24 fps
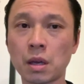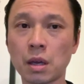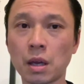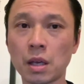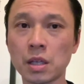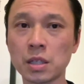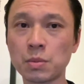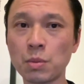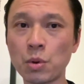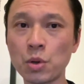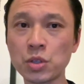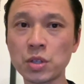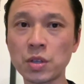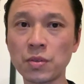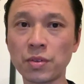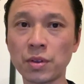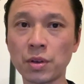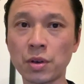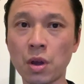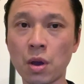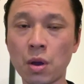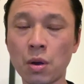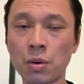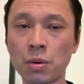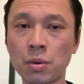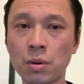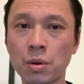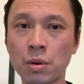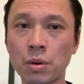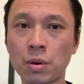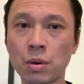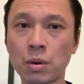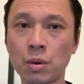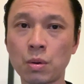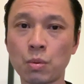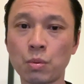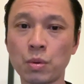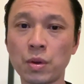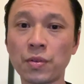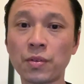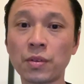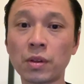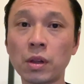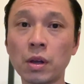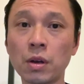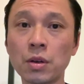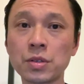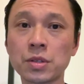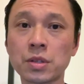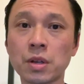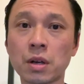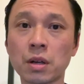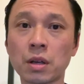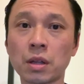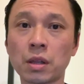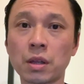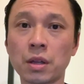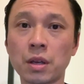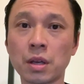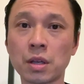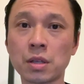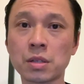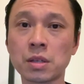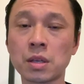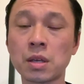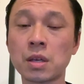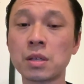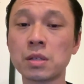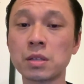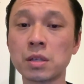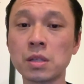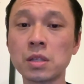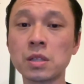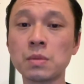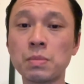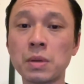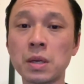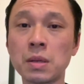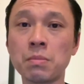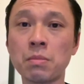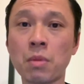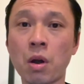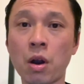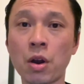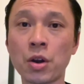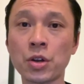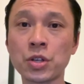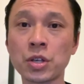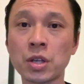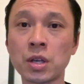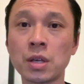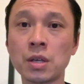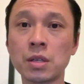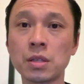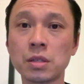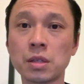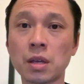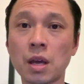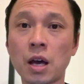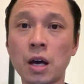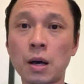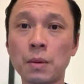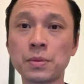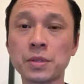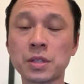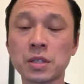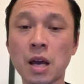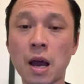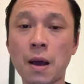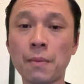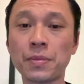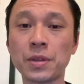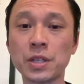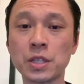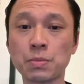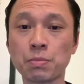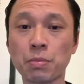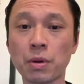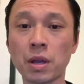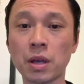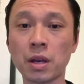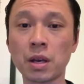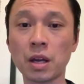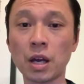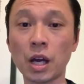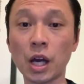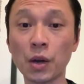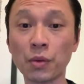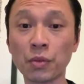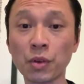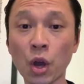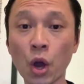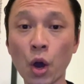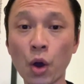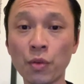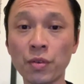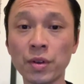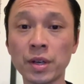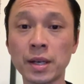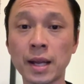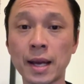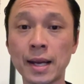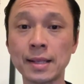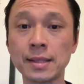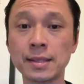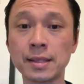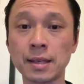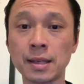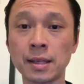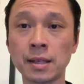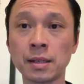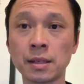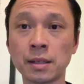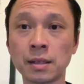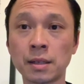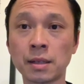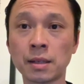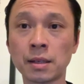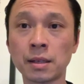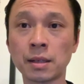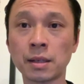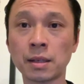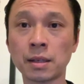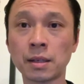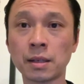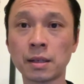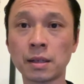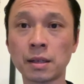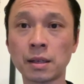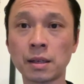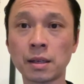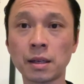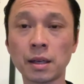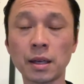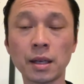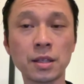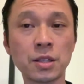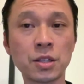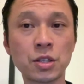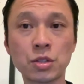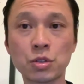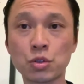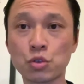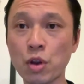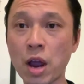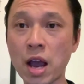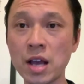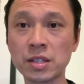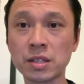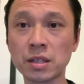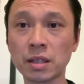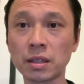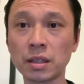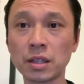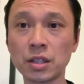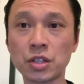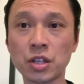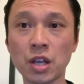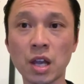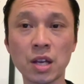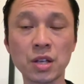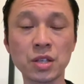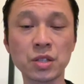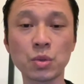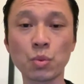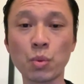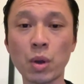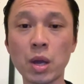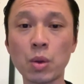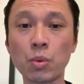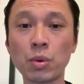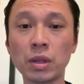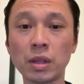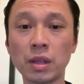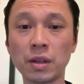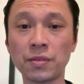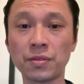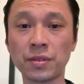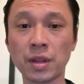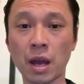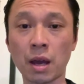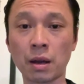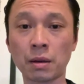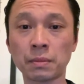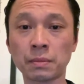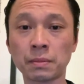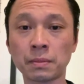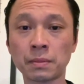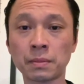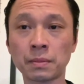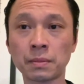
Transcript: As most of you know, we've closed our clinics since mid March to help stop the spread of COVID 19. It's drastically changed the way we live now.